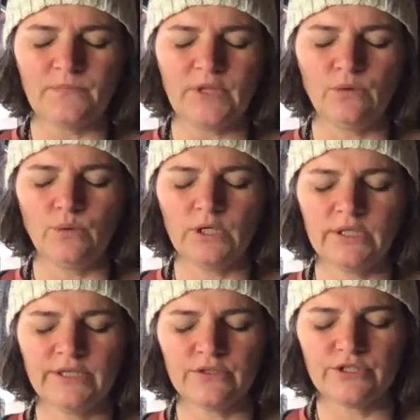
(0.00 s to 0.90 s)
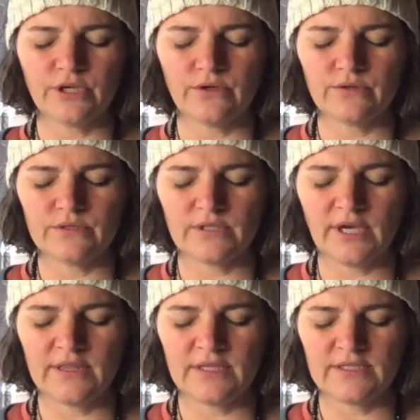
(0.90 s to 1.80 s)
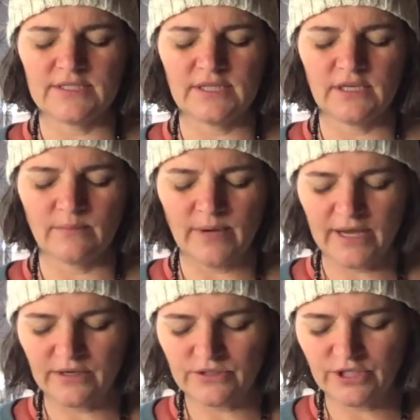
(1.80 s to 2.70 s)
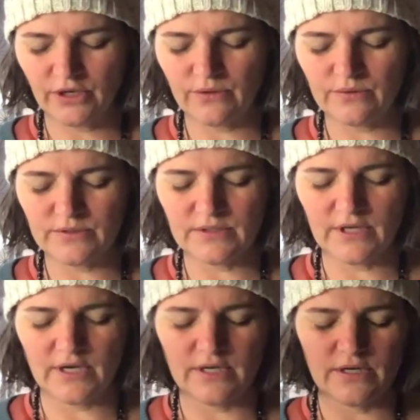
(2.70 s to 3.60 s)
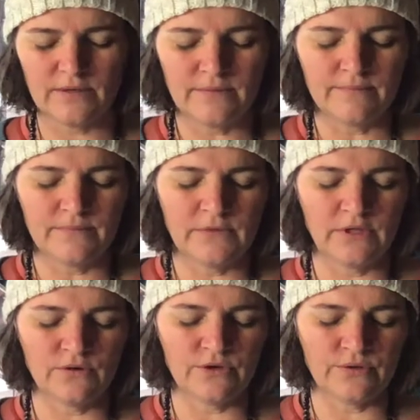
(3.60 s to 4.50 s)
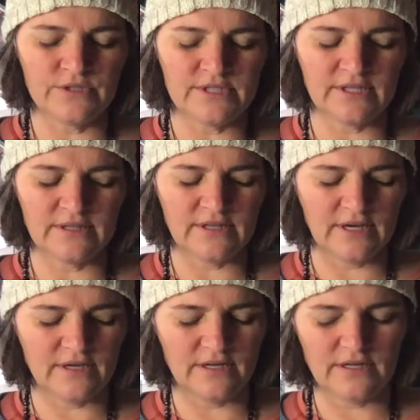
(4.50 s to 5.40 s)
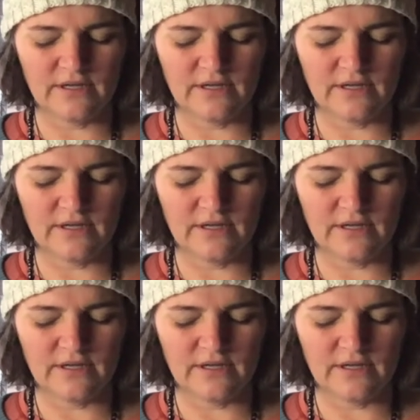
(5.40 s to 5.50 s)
Wiggling your toes and then seeing by your toes that you're noticing that